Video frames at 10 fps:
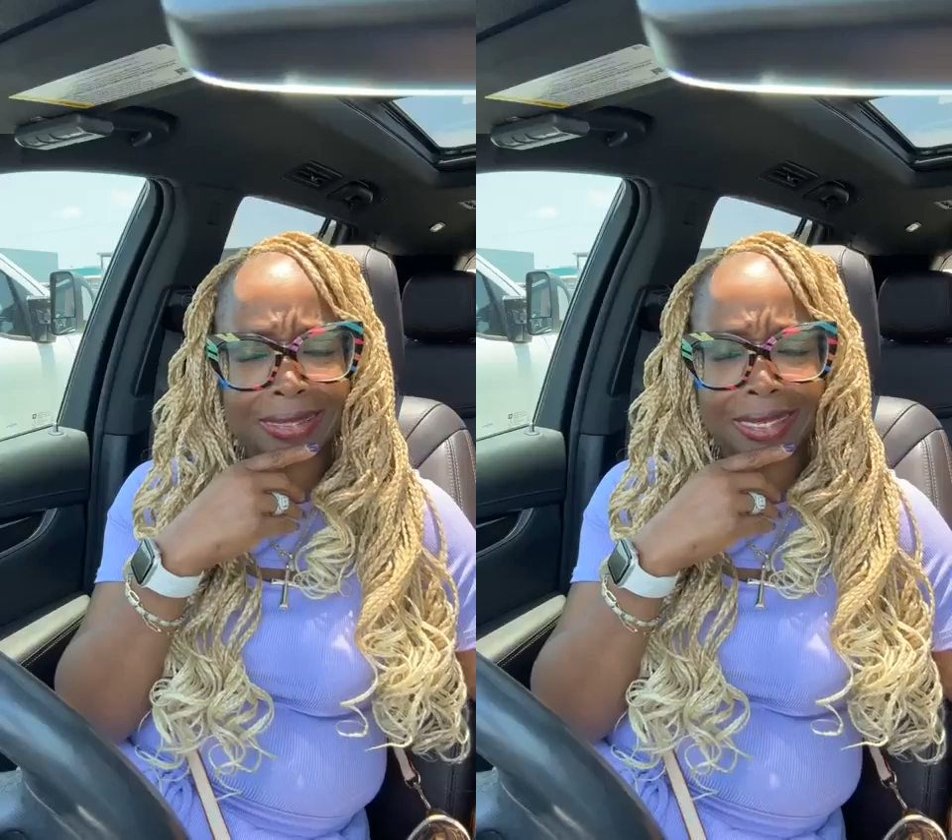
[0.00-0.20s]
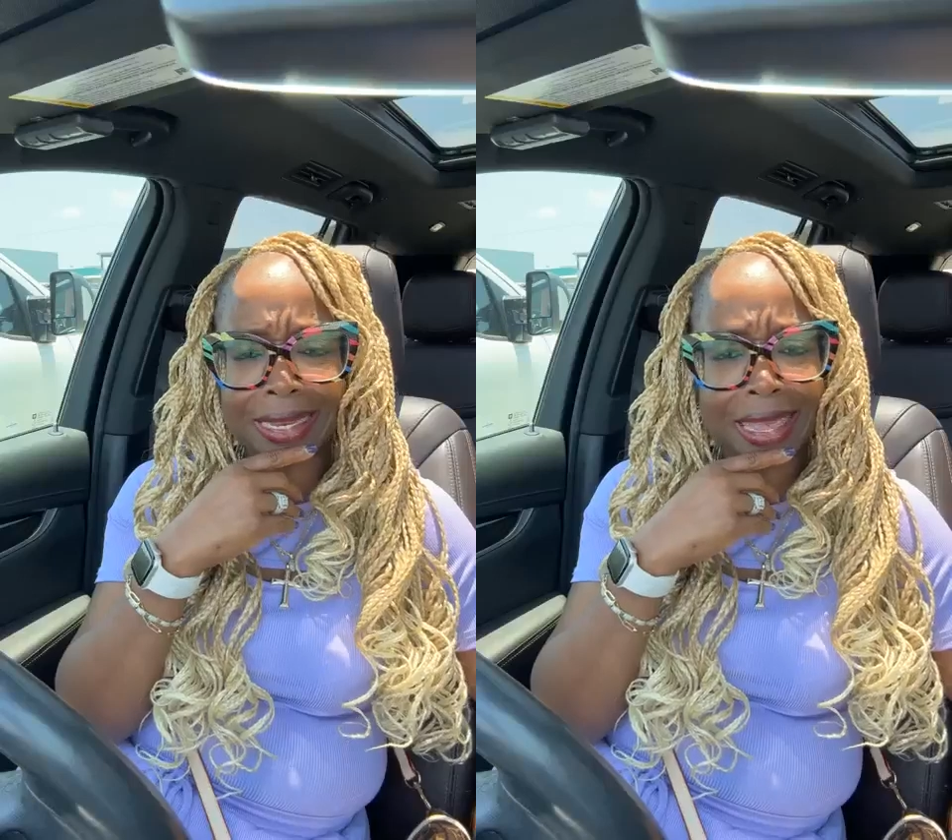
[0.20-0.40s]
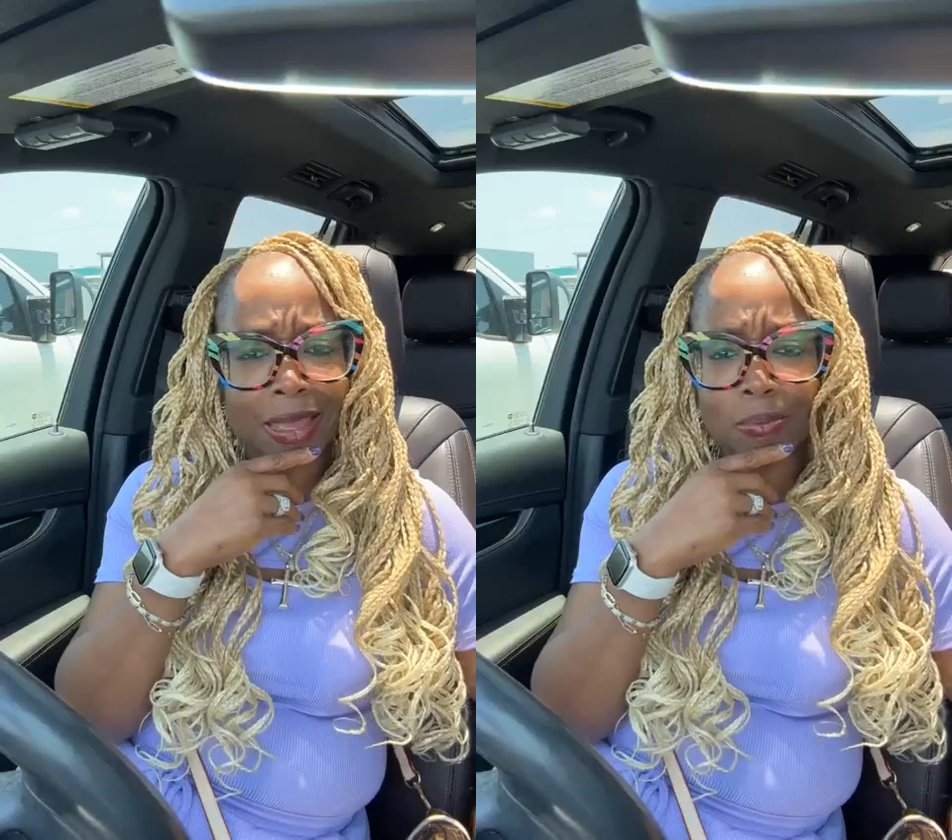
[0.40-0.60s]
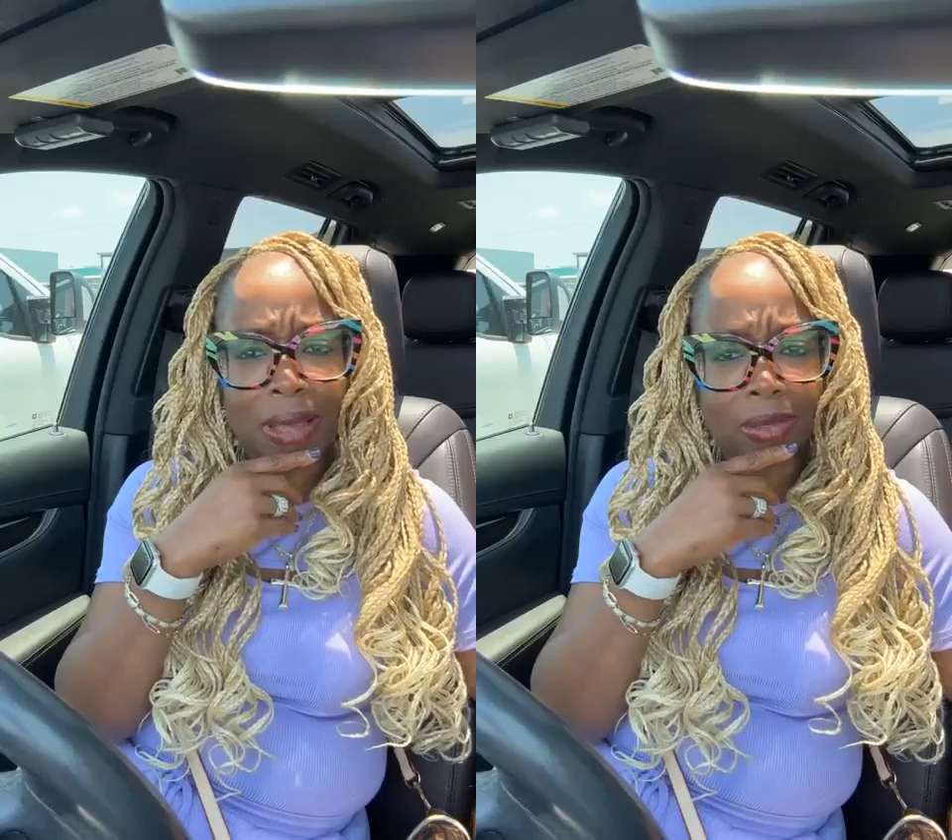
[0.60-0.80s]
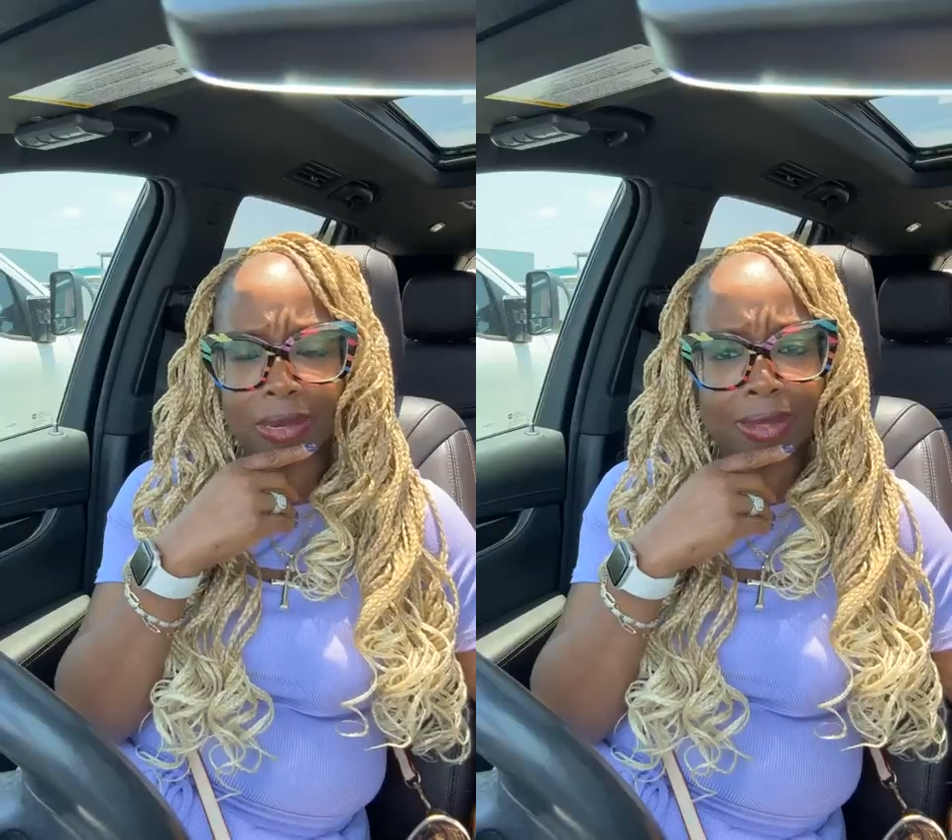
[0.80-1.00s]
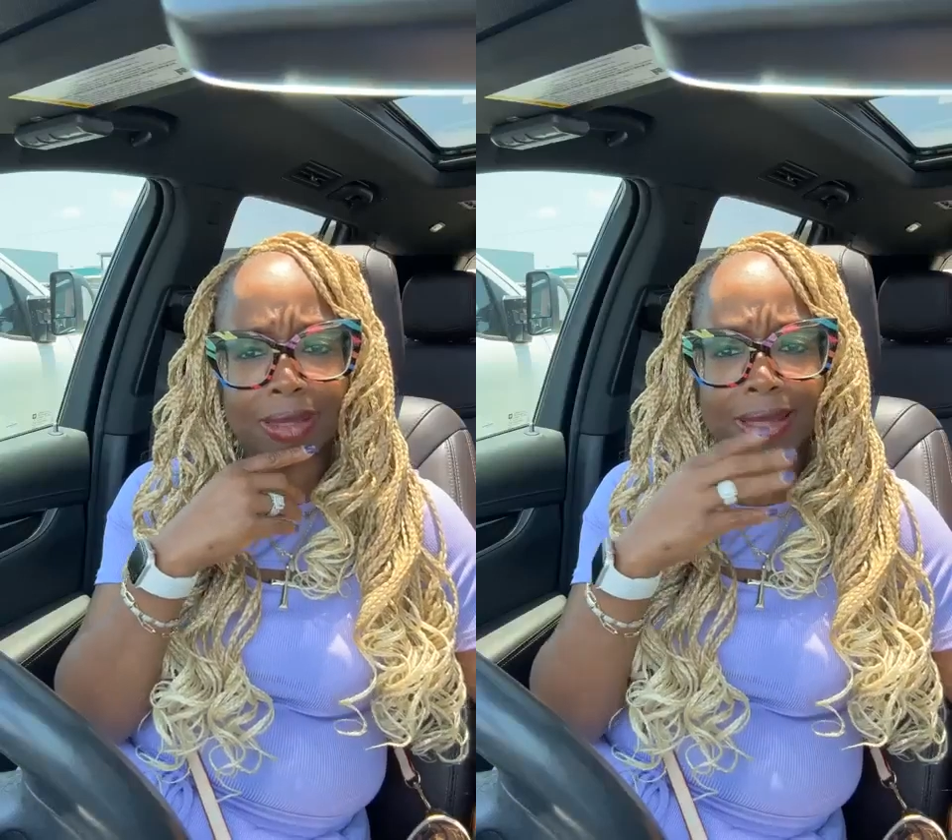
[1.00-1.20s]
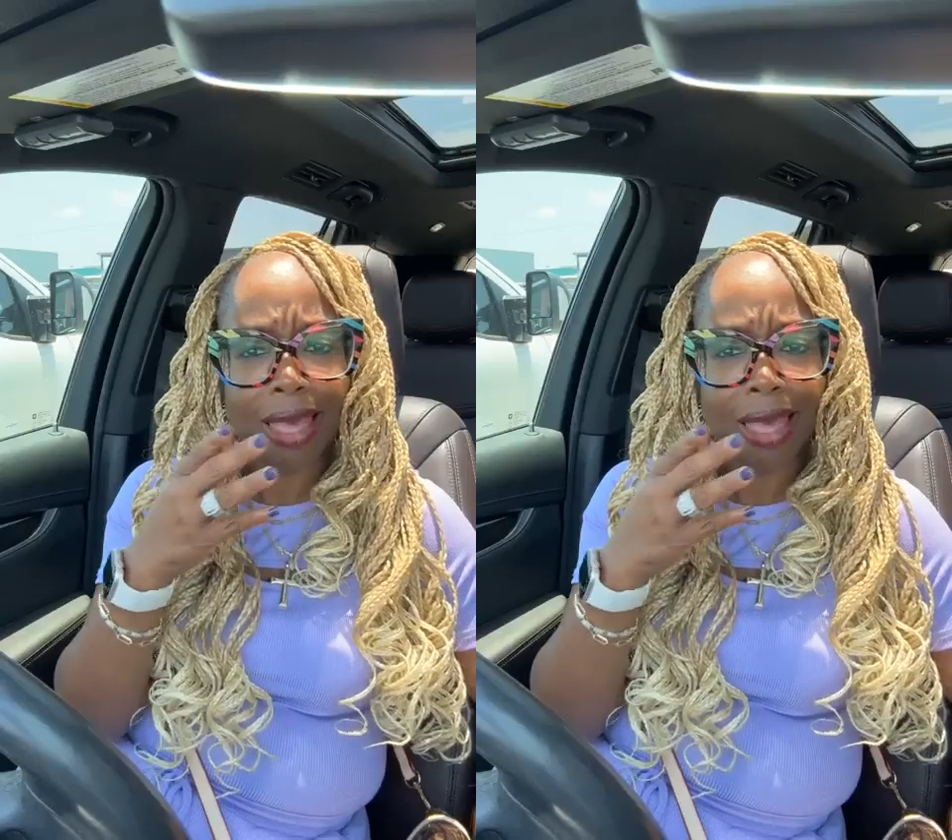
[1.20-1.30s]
today about uh,